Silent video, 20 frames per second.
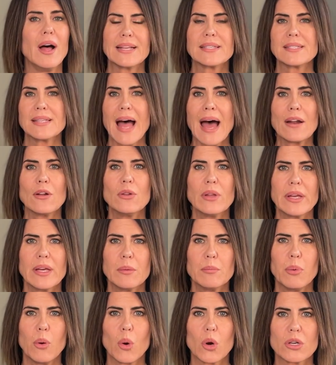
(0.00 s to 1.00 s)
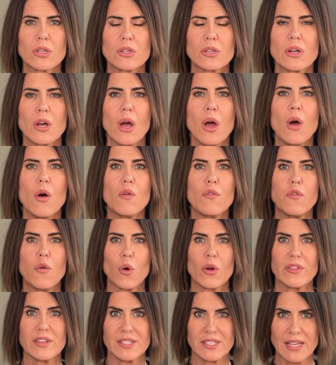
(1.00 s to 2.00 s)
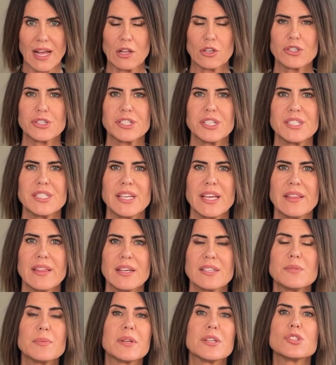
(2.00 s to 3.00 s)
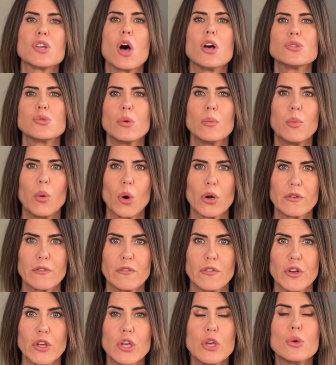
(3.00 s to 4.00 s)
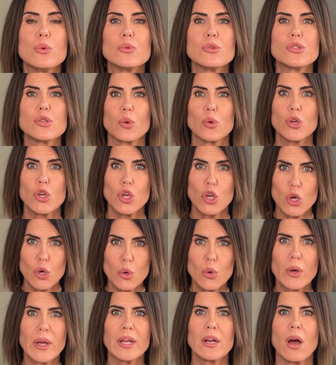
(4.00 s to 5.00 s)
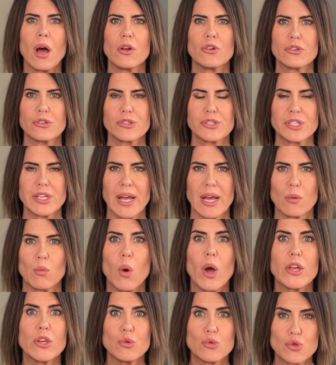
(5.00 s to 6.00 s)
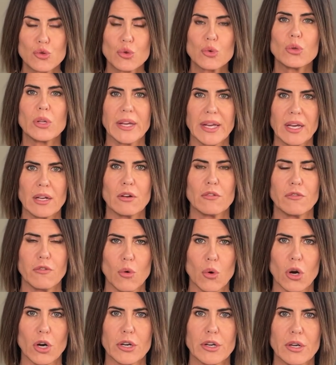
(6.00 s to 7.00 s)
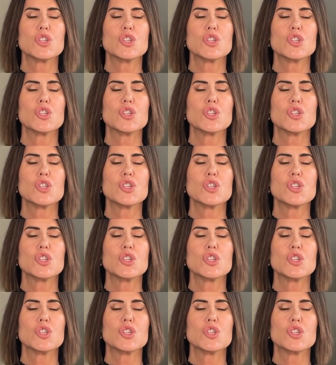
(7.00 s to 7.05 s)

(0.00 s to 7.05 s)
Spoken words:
It's not only important for the sellers to see this, but it's also important for you so you can understand what you truly can afford.